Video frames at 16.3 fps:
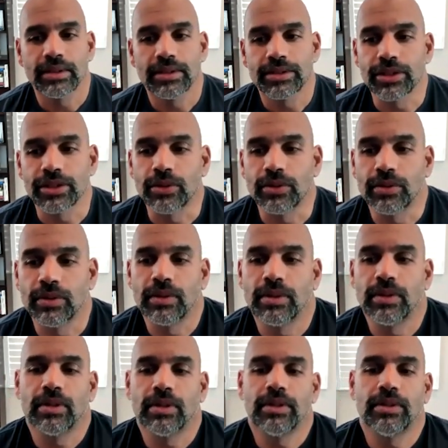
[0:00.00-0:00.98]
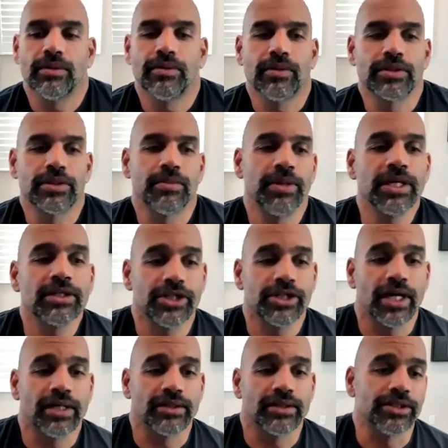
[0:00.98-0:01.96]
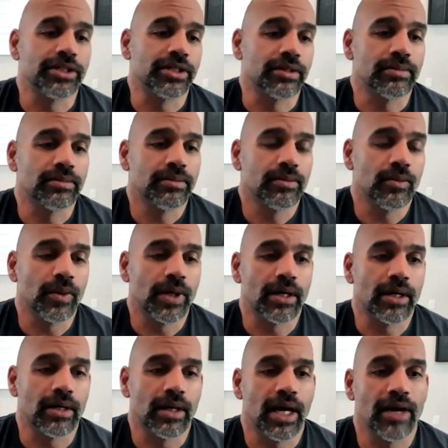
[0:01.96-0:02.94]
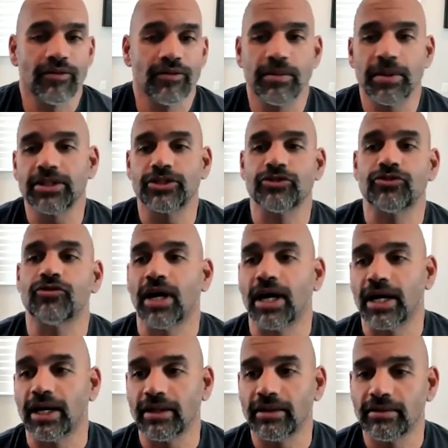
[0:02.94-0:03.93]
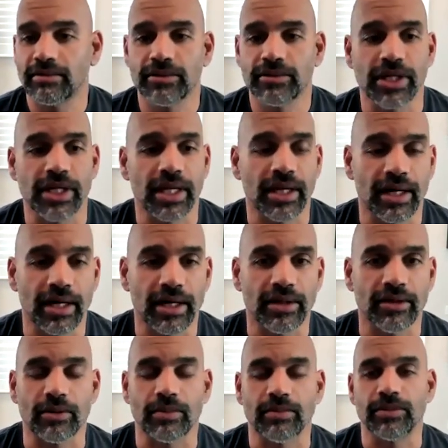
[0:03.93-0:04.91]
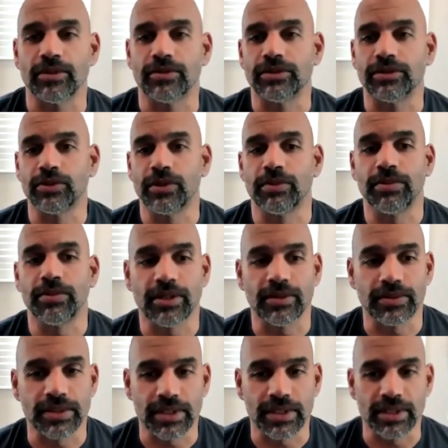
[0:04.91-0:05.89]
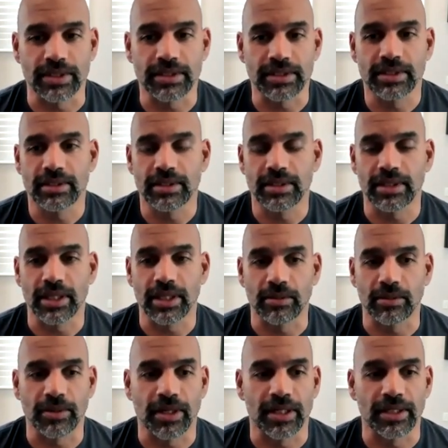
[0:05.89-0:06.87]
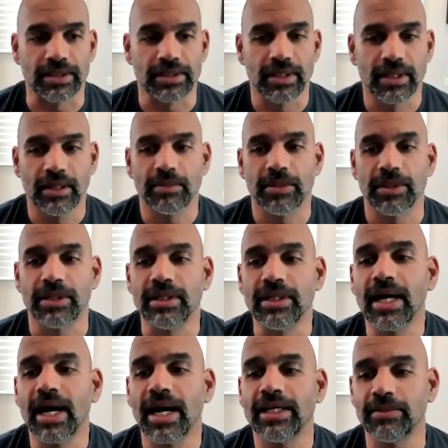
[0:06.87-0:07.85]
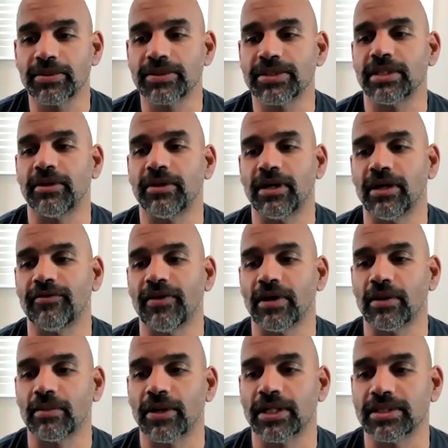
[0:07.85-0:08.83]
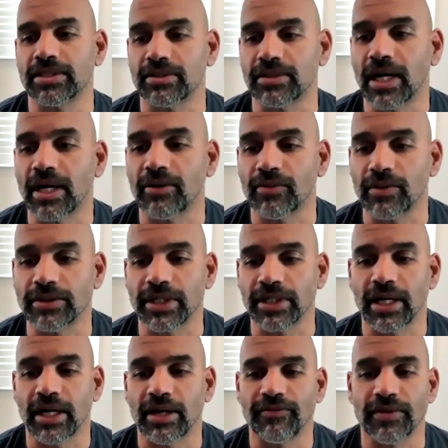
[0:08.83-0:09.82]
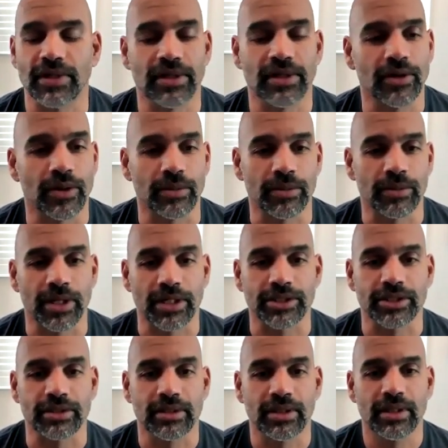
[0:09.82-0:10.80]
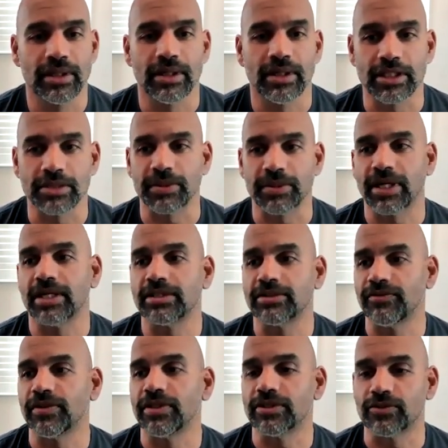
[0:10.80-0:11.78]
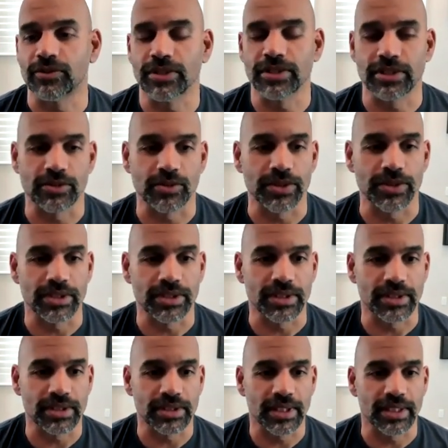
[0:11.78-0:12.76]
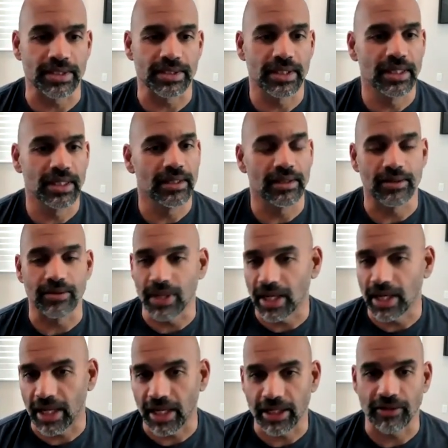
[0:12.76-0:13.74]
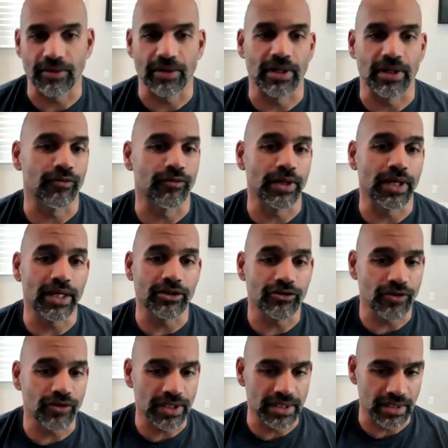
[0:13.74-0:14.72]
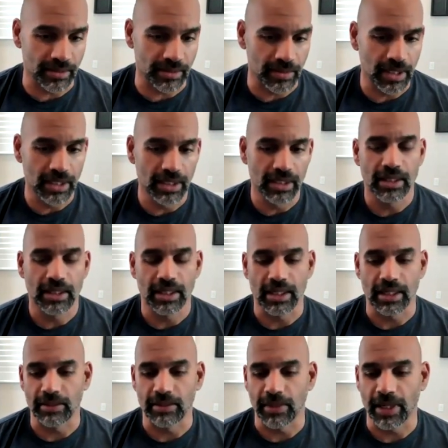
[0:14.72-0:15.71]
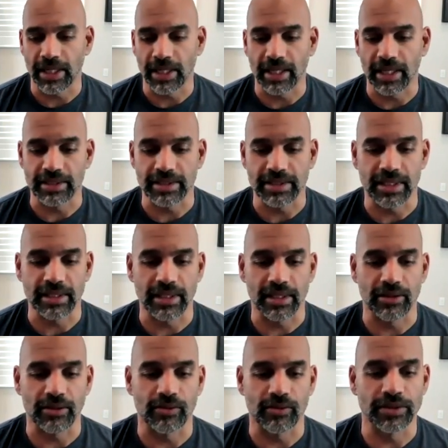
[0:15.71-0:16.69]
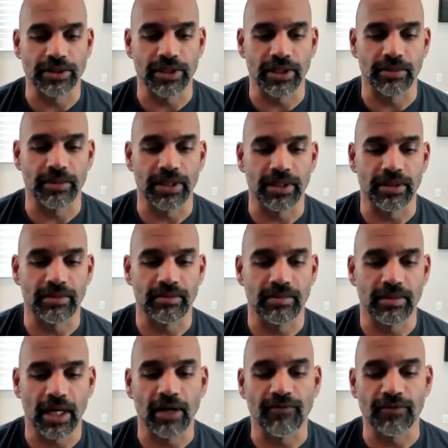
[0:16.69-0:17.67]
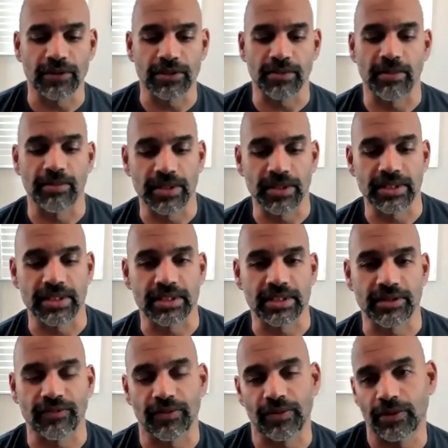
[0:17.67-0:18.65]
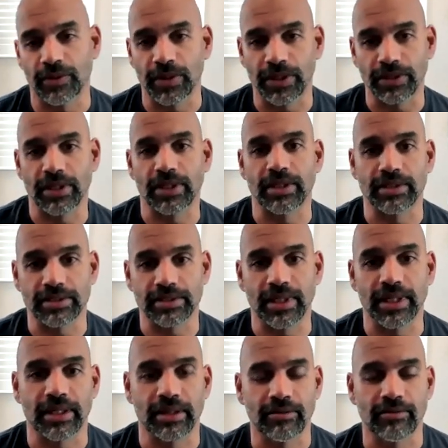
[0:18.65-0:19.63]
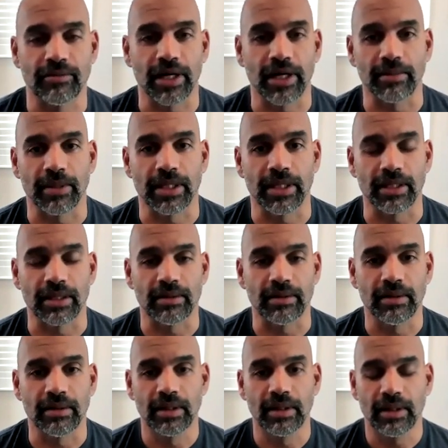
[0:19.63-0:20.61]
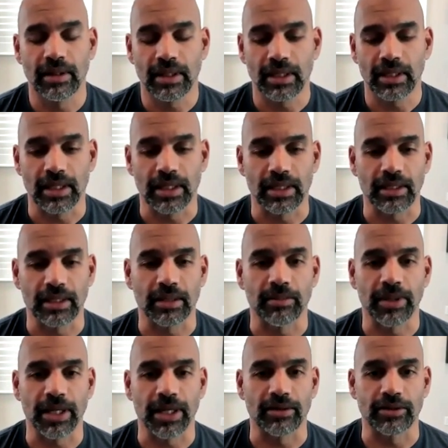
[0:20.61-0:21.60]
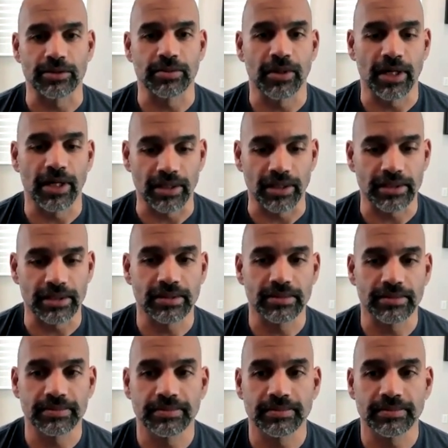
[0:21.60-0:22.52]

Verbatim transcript: So there's a big challenge here where everybody's trying Gen AI, they're they're doing POCs in the enterprise, but 90% of enterprises are not really confident in going production. And it's because of these reasons we just discussed. They're not accurate enough. We can't trust them. Um, I can't say that they're really going to be helpful to my business if they're doing things like recommending uh, competitors' products.